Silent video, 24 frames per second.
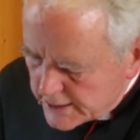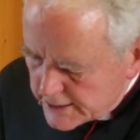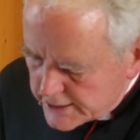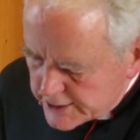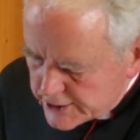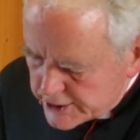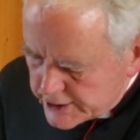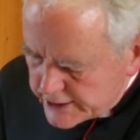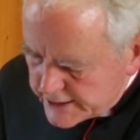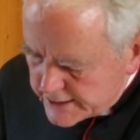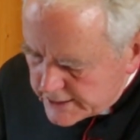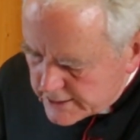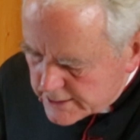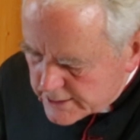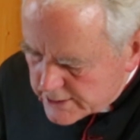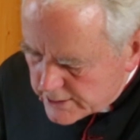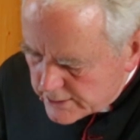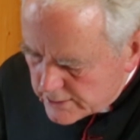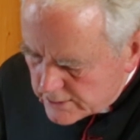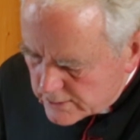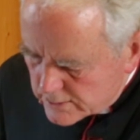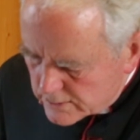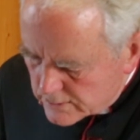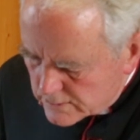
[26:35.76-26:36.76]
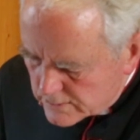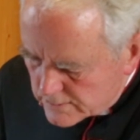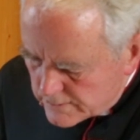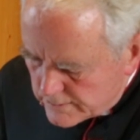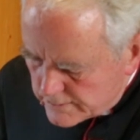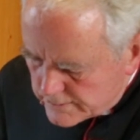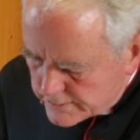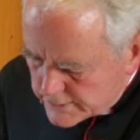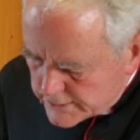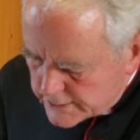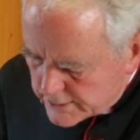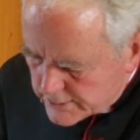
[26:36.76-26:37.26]
Sheet 2,
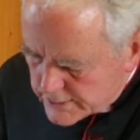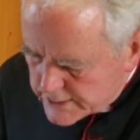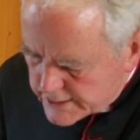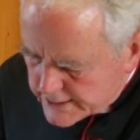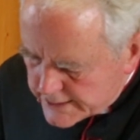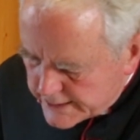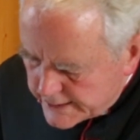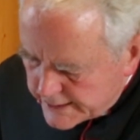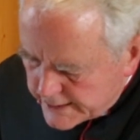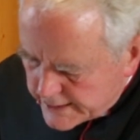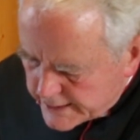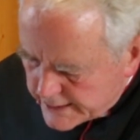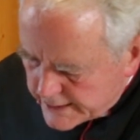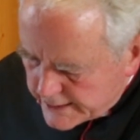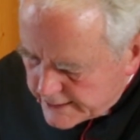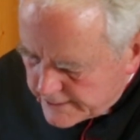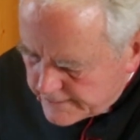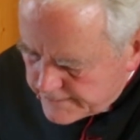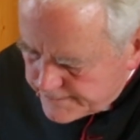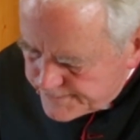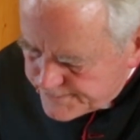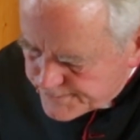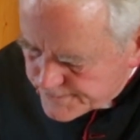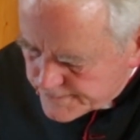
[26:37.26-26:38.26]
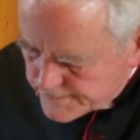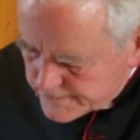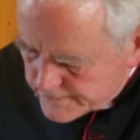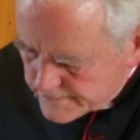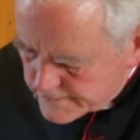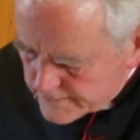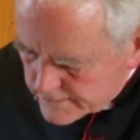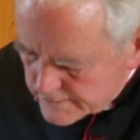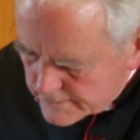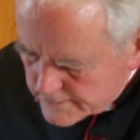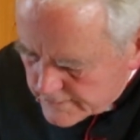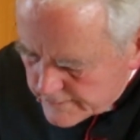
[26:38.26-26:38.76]
you see then,
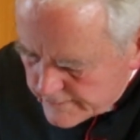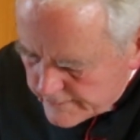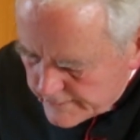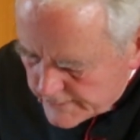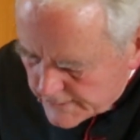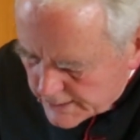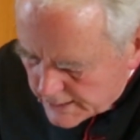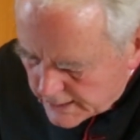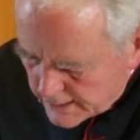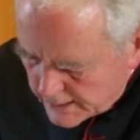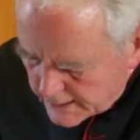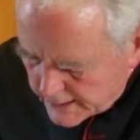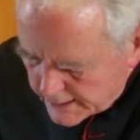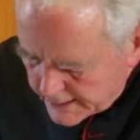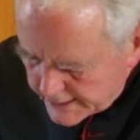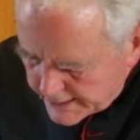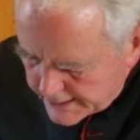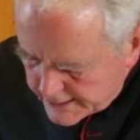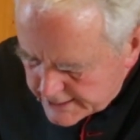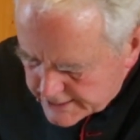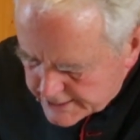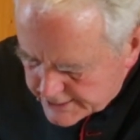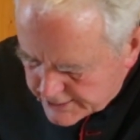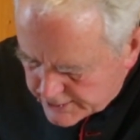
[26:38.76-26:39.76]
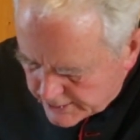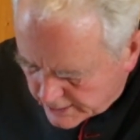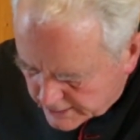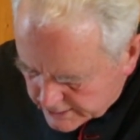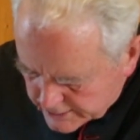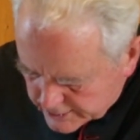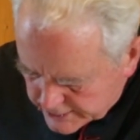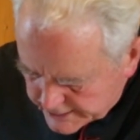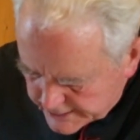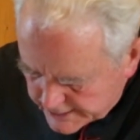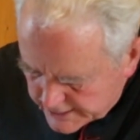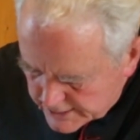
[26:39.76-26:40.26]
is
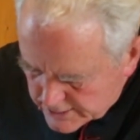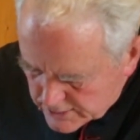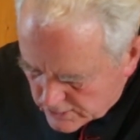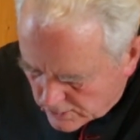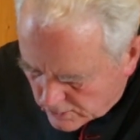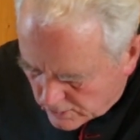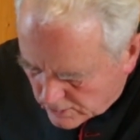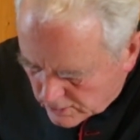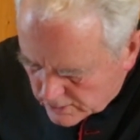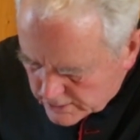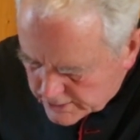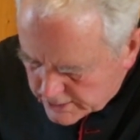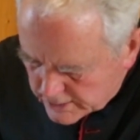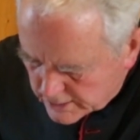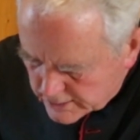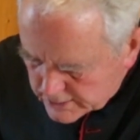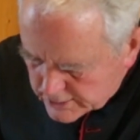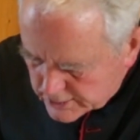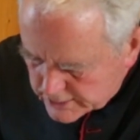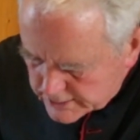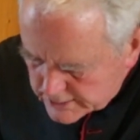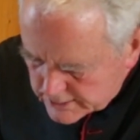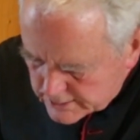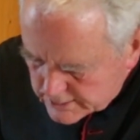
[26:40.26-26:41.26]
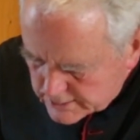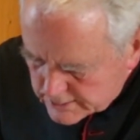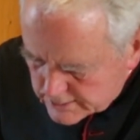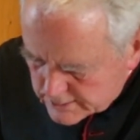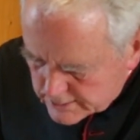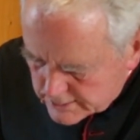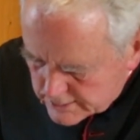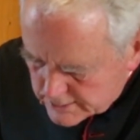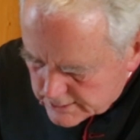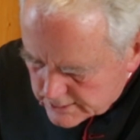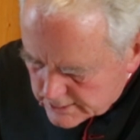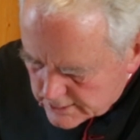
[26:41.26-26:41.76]
doctrine. It's all doctrine,
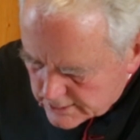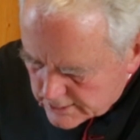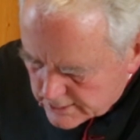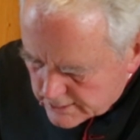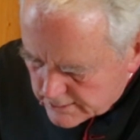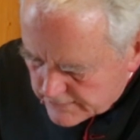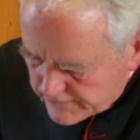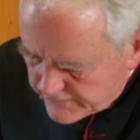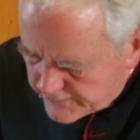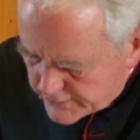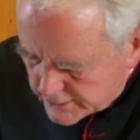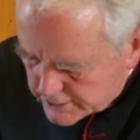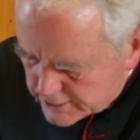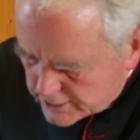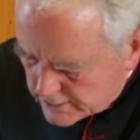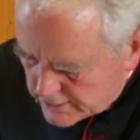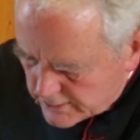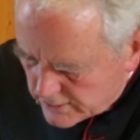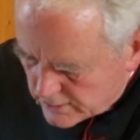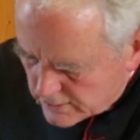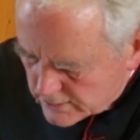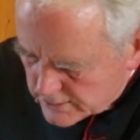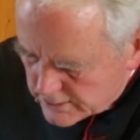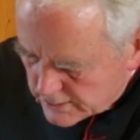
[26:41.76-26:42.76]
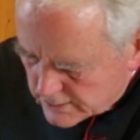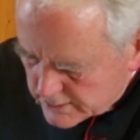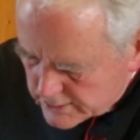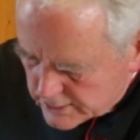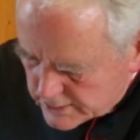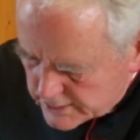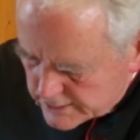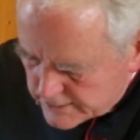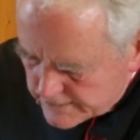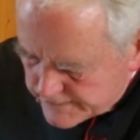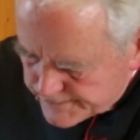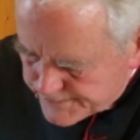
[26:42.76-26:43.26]
virtually all
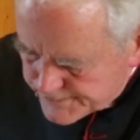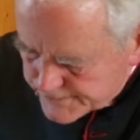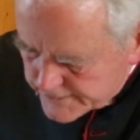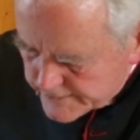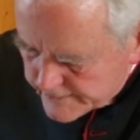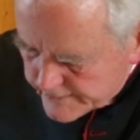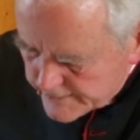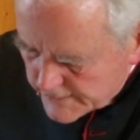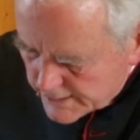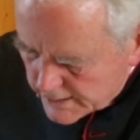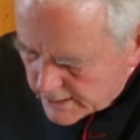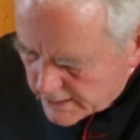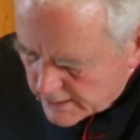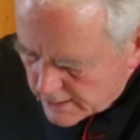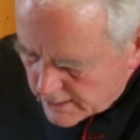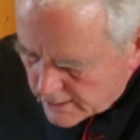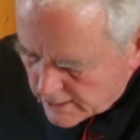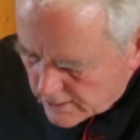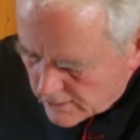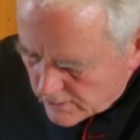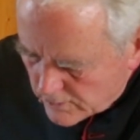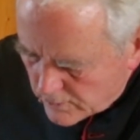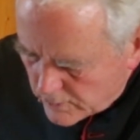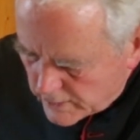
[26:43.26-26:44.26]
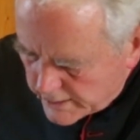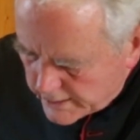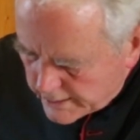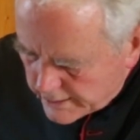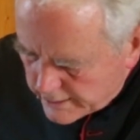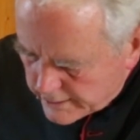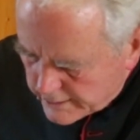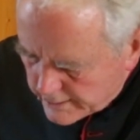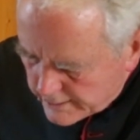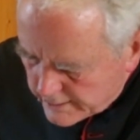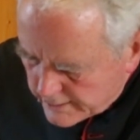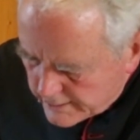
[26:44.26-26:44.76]
doctrine,
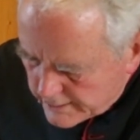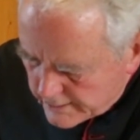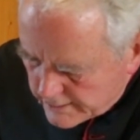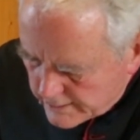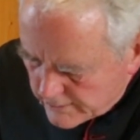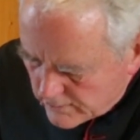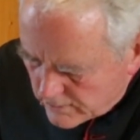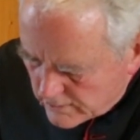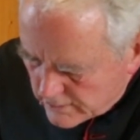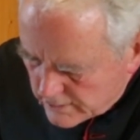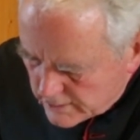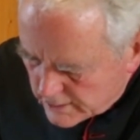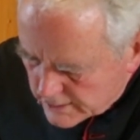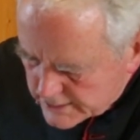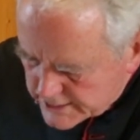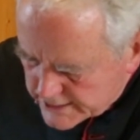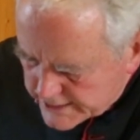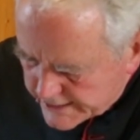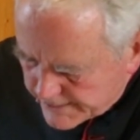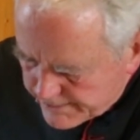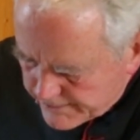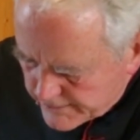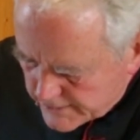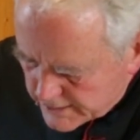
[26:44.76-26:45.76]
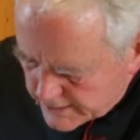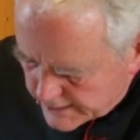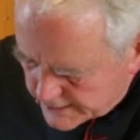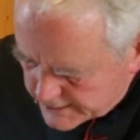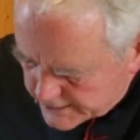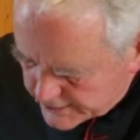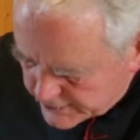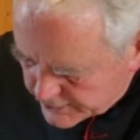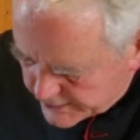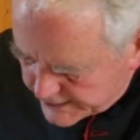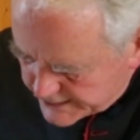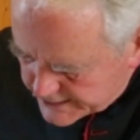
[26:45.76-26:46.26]
with in
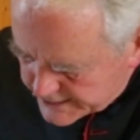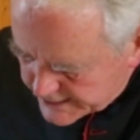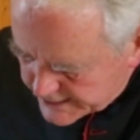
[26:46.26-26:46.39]
3